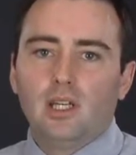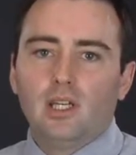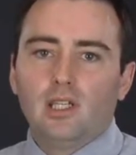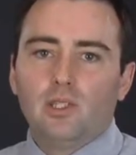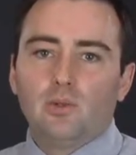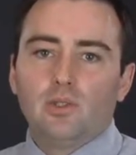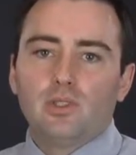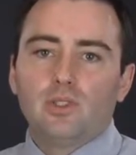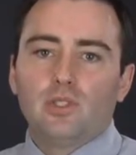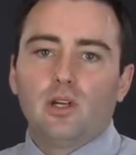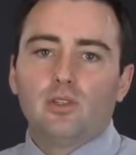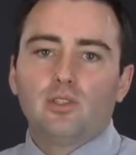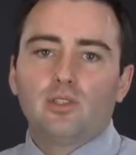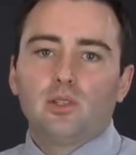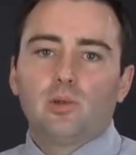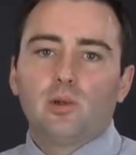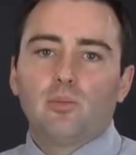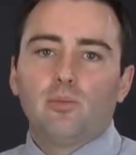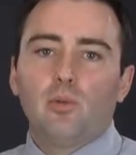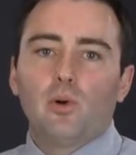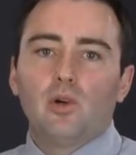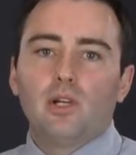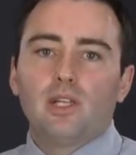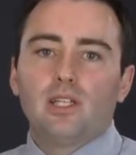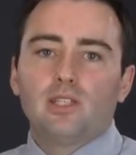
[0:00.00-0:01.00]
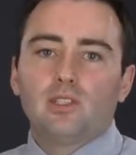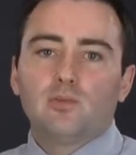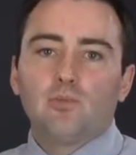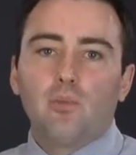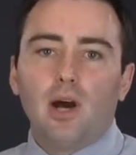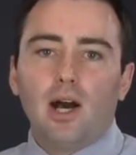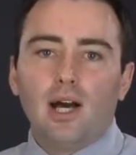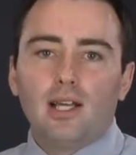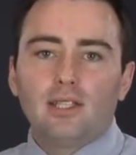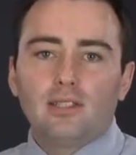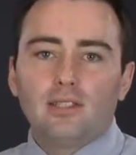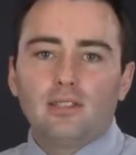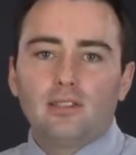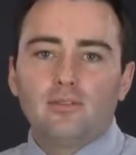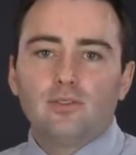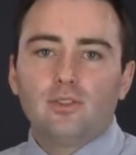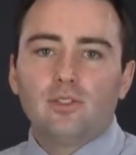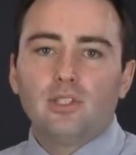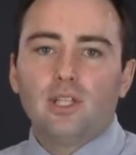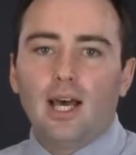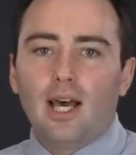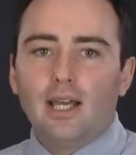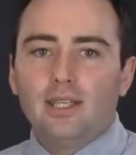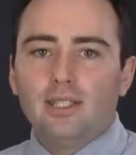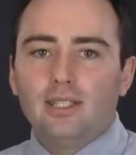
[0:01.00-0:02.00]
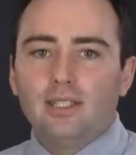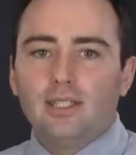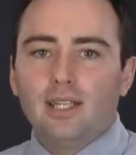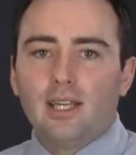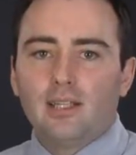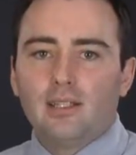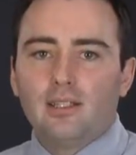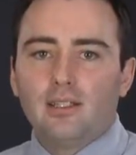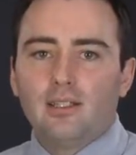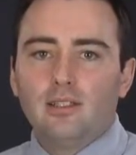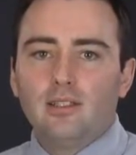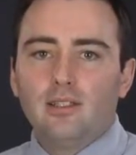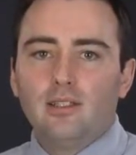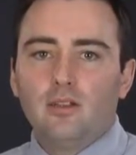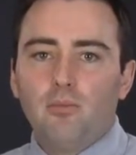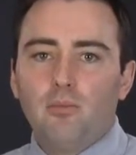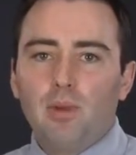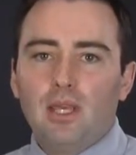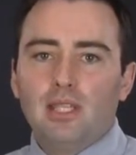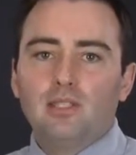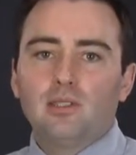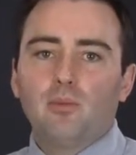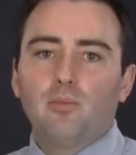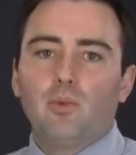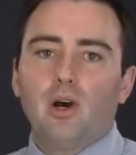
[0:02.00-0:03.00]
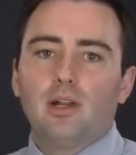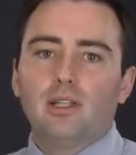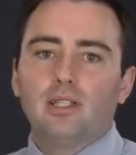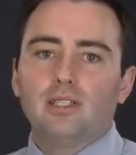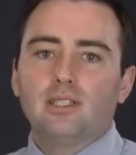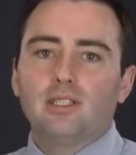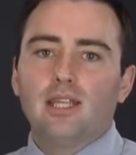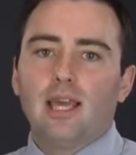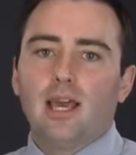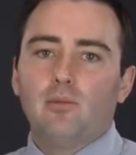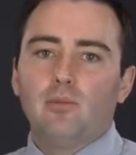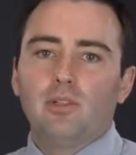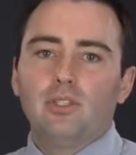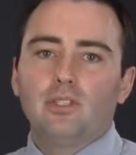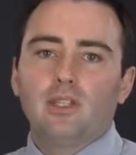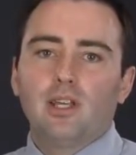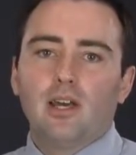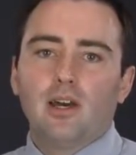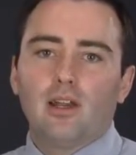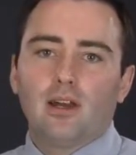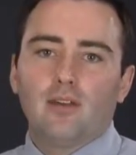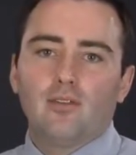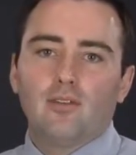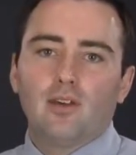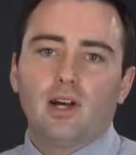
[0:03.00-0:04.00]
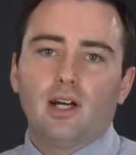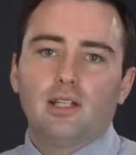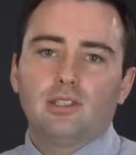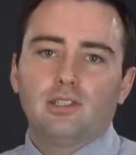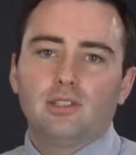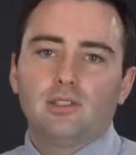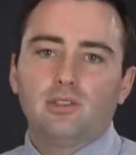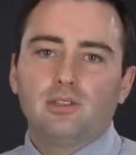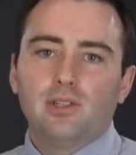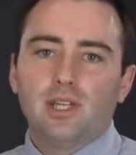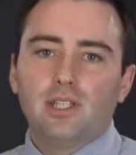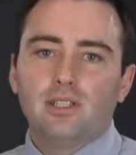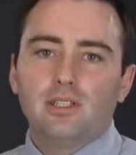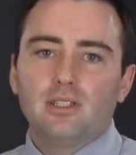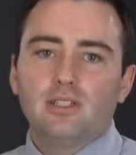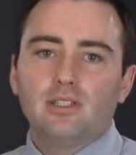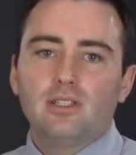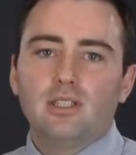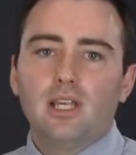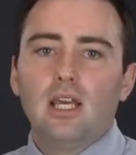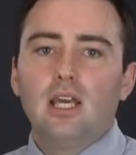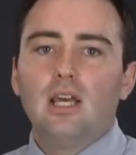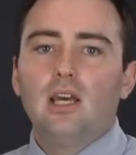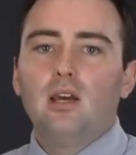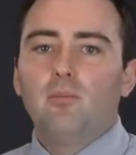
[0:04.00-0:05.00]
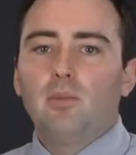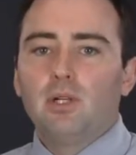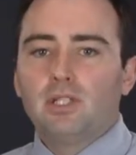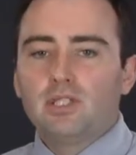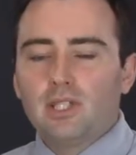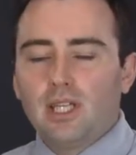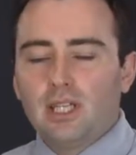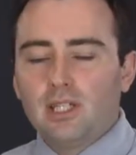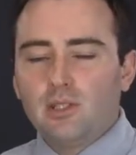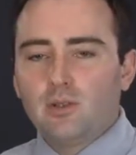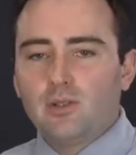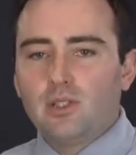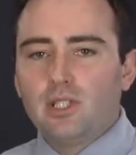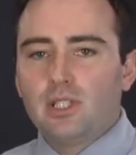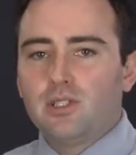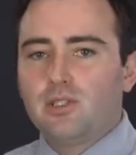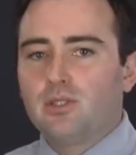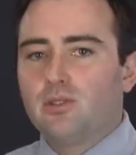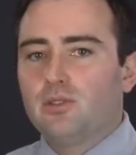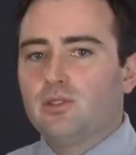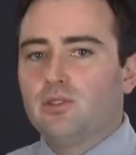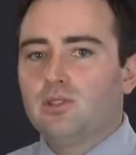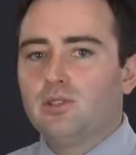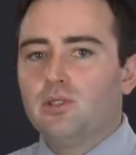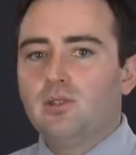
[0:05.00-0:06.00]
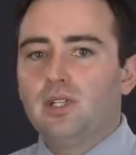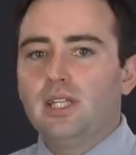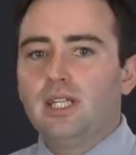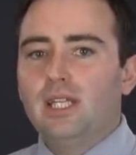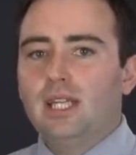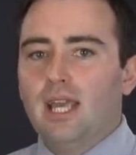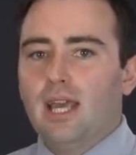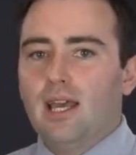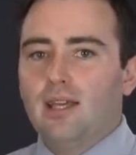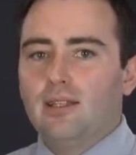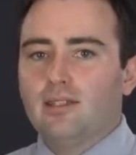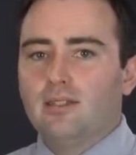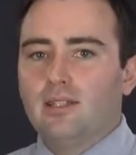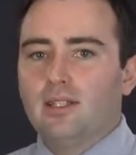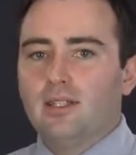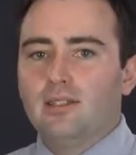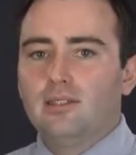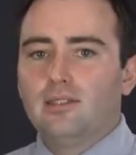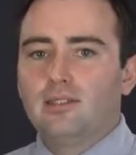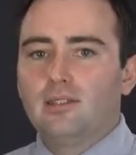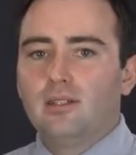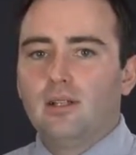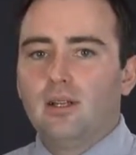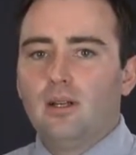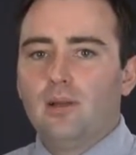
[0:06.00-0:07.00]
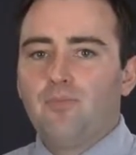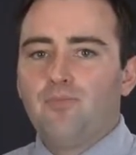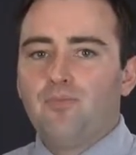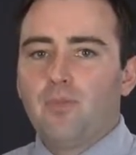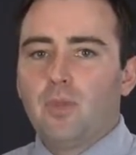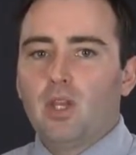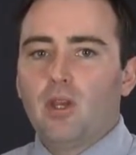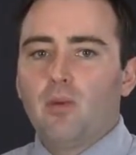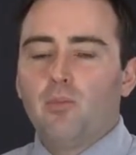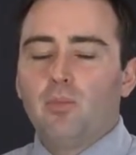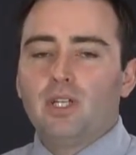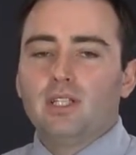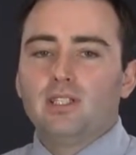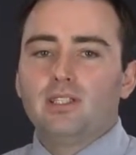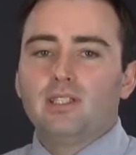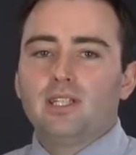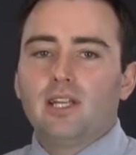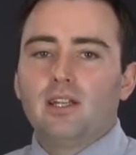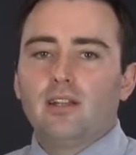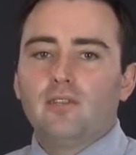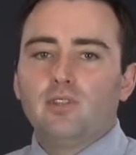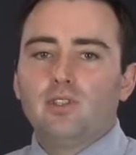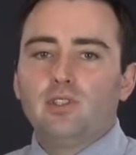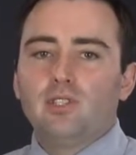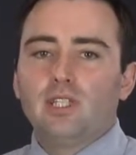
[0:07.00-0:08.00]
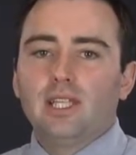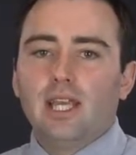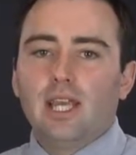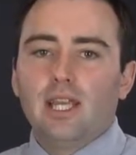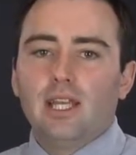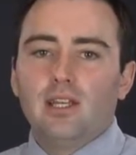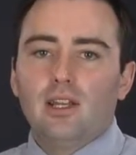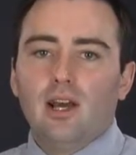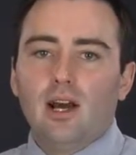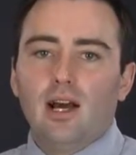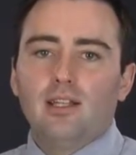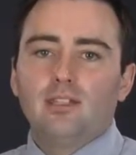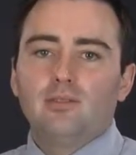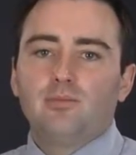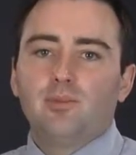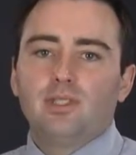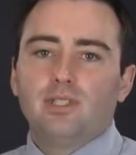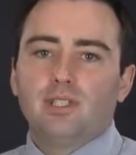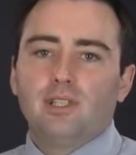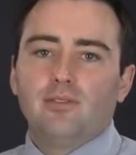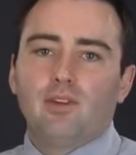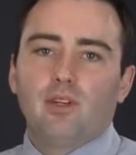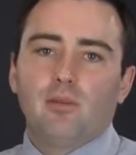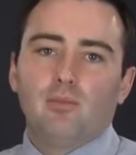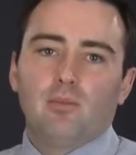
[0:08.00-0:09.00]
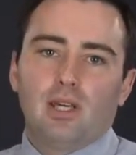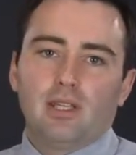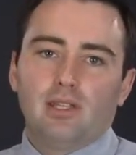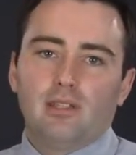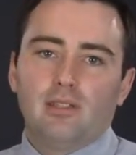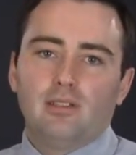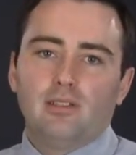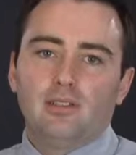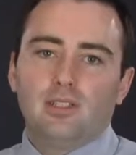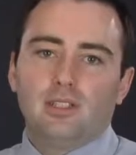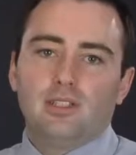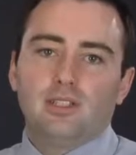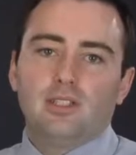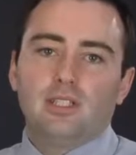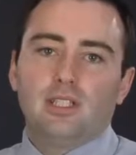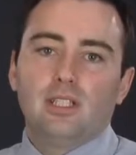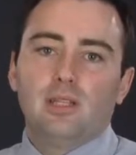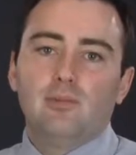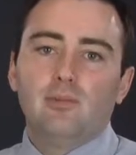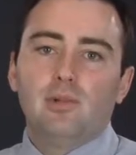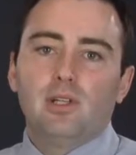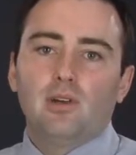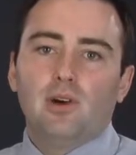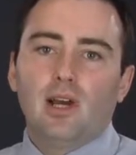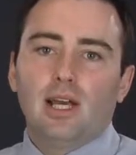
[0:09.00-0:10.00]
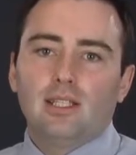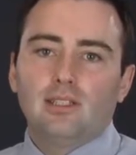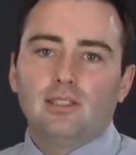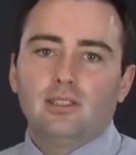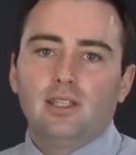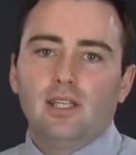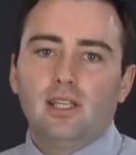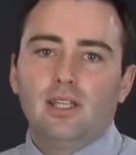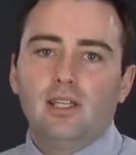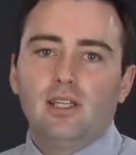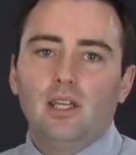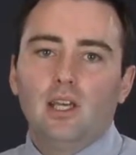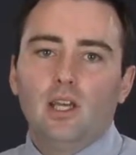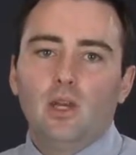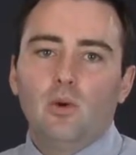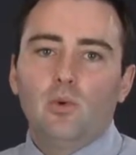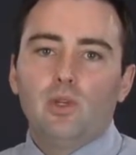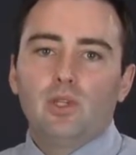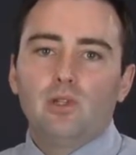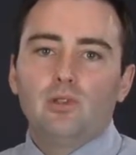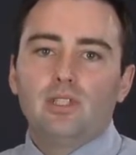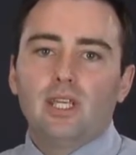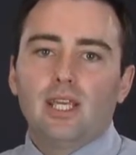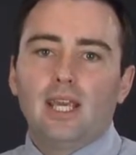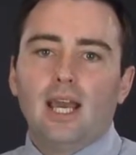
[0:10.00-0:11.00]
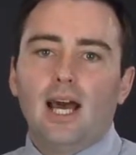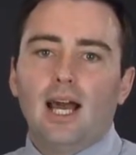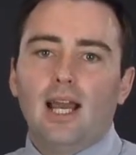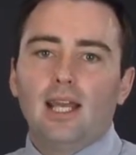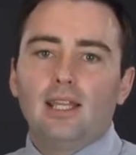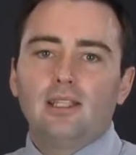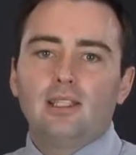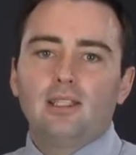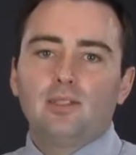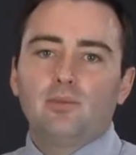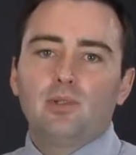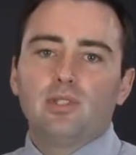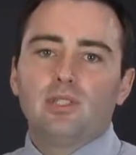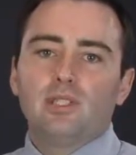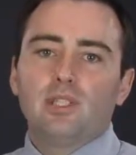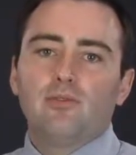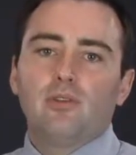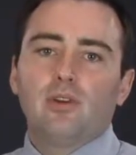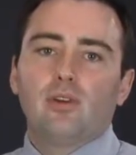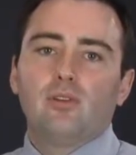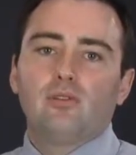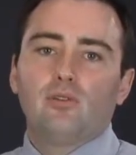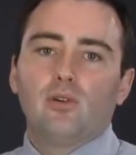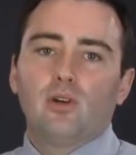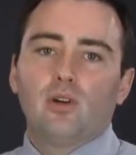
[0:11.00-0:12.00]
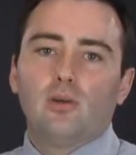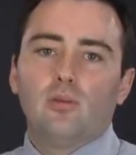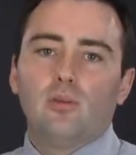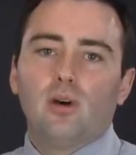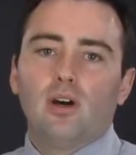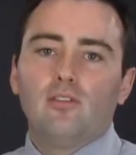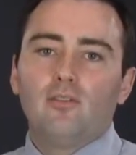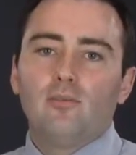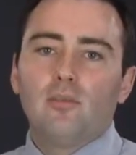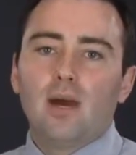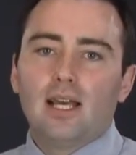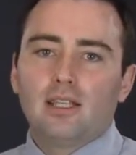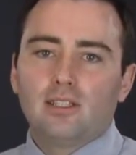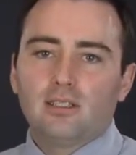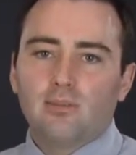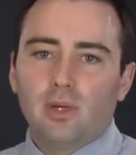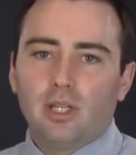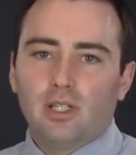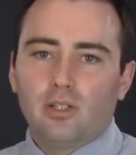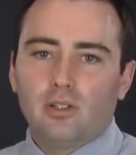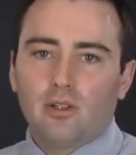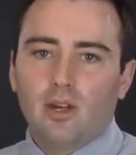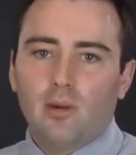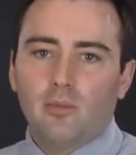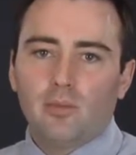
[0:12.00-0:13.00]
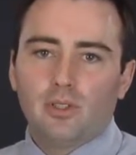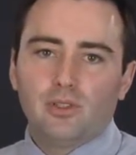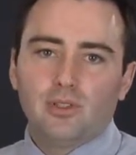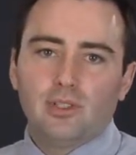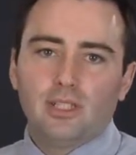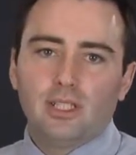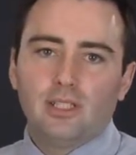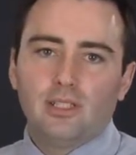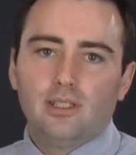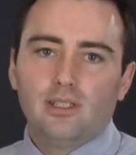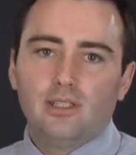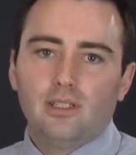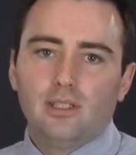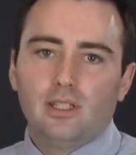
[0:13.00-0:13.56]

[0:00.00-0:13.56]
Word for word: The results are reported as positive or not detected based upon established cutoff concentrations, much like traditional screening assays. But instead of using a non-specific method, such as an immunoassay, we use a highly specific form of mass spectrometry.